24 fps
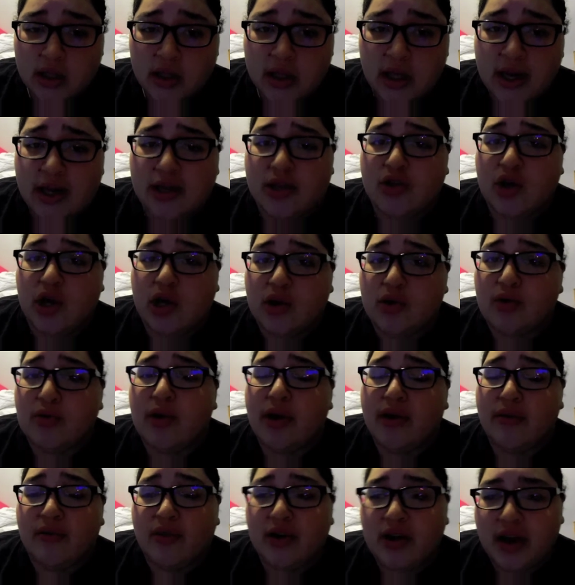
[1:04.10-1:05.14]
that I try to do
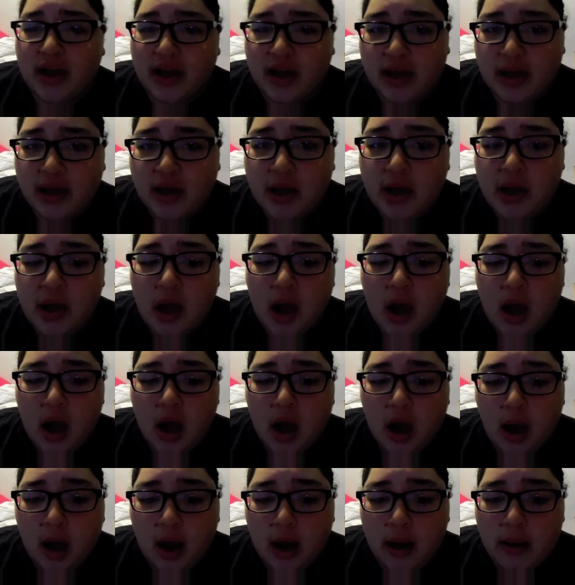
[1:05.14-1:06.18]
every day,
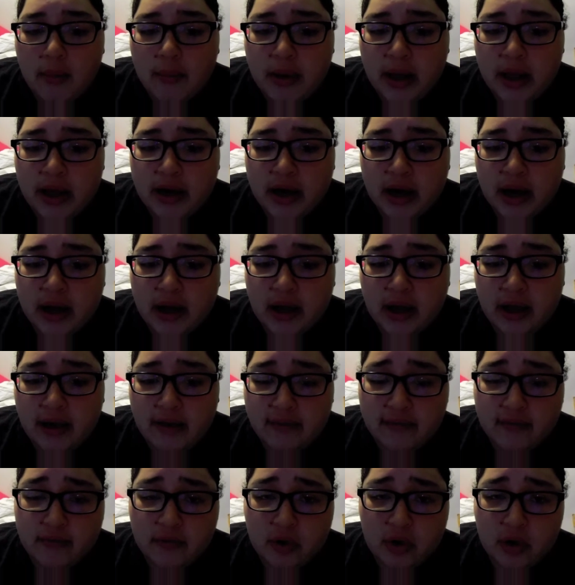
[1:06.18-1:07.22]
and I
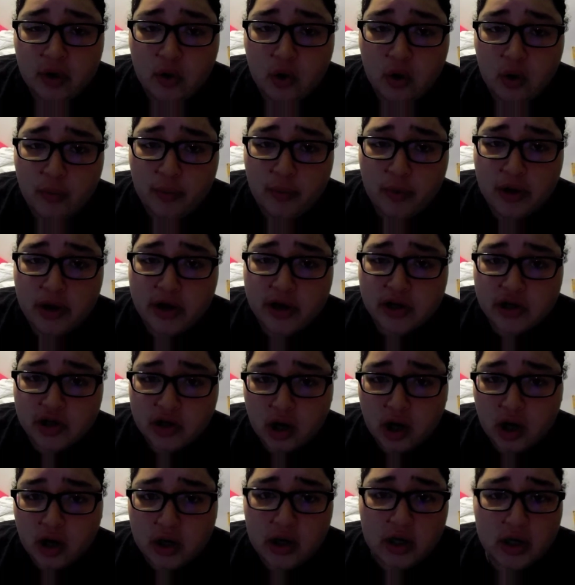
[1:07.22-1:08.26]
have incorporated
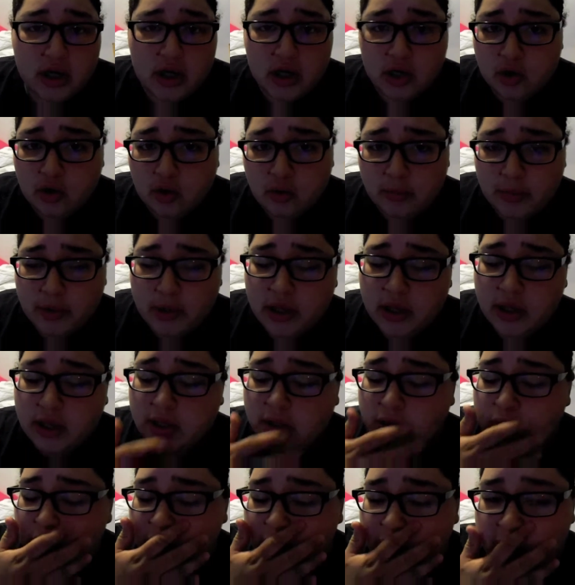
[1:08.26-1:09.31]
jogging a little bit
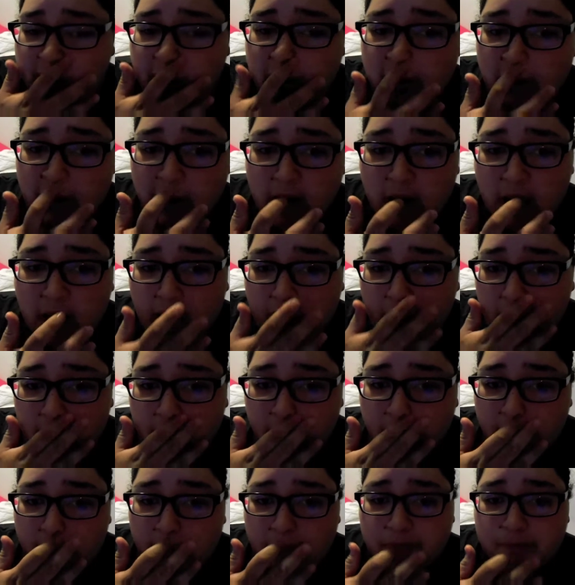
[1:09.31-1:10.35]
into it,
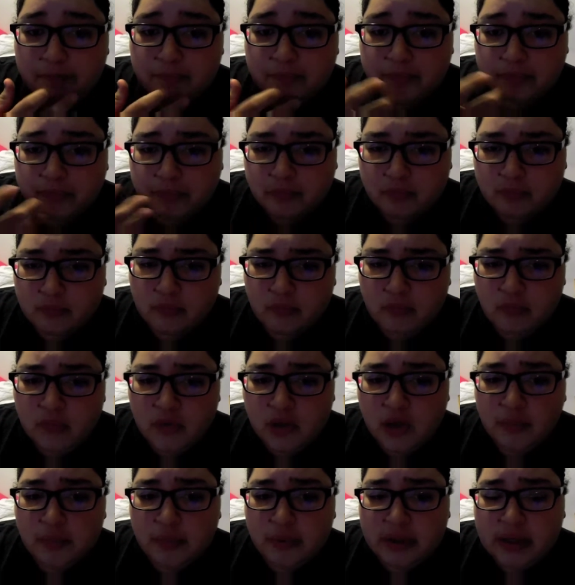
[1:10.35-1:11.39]

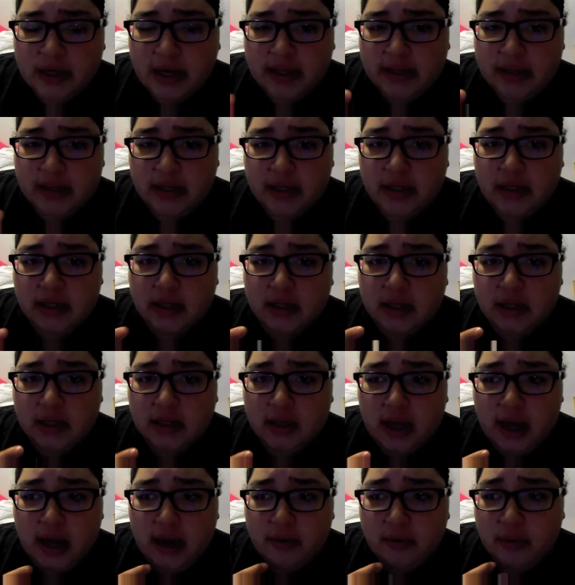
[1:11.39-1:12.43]
but I think
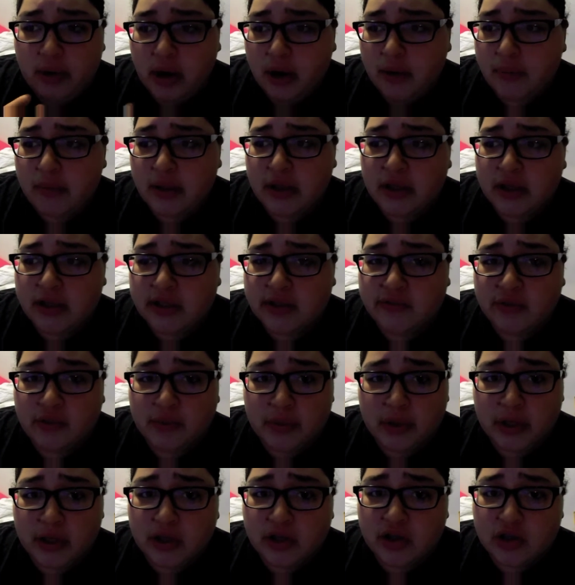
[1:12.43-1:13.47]
I recommend this for
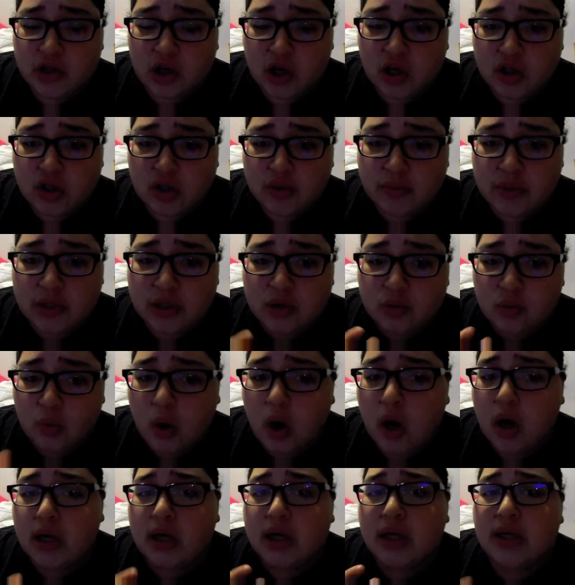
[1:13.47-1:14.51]
beginners also because
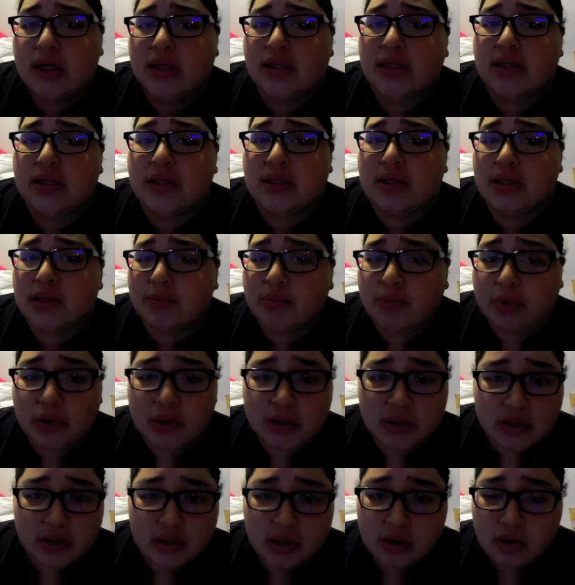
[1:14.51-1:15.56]
walking is the
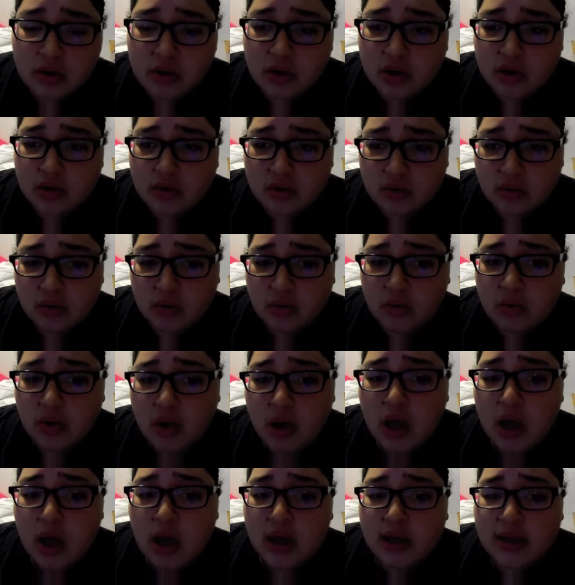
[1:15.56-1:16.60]
simplest thing you can do,
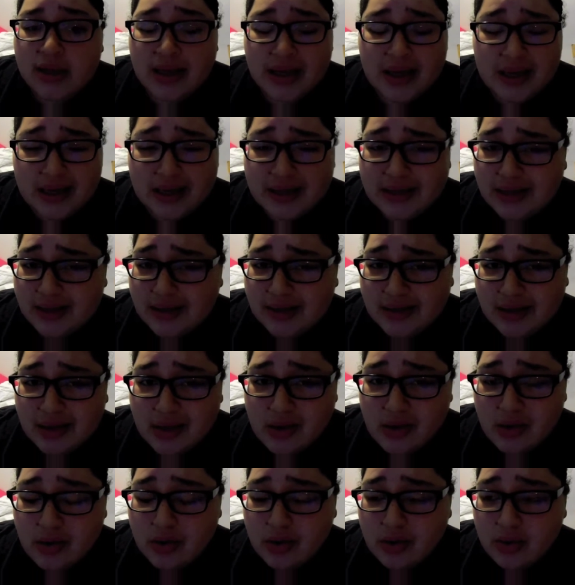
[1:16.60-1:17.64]
the easiest thing
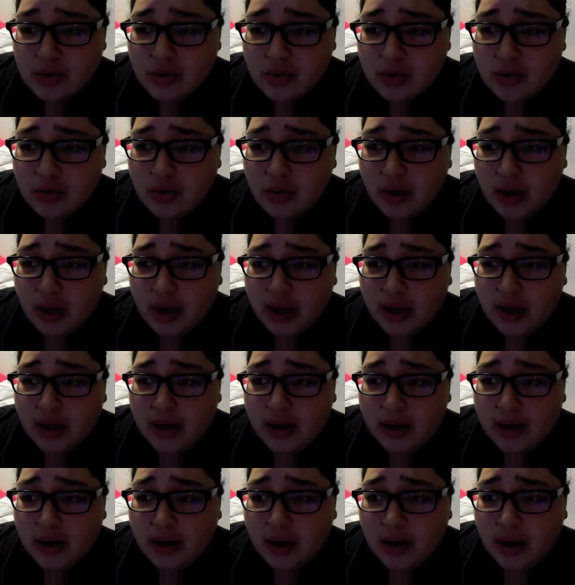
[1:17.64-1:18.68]
you can do,
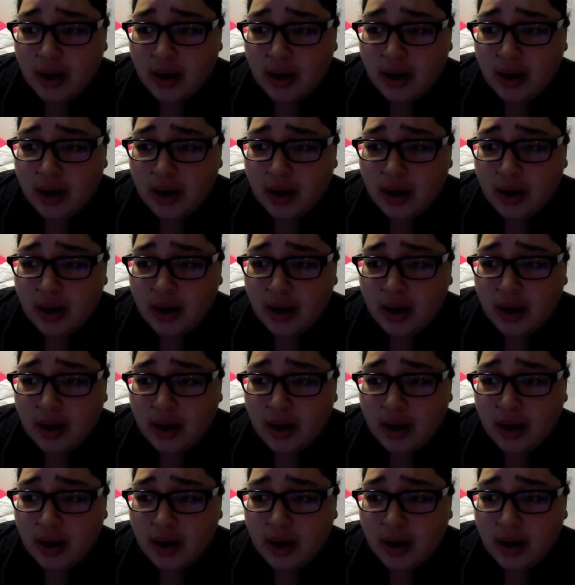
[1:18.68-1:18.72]
and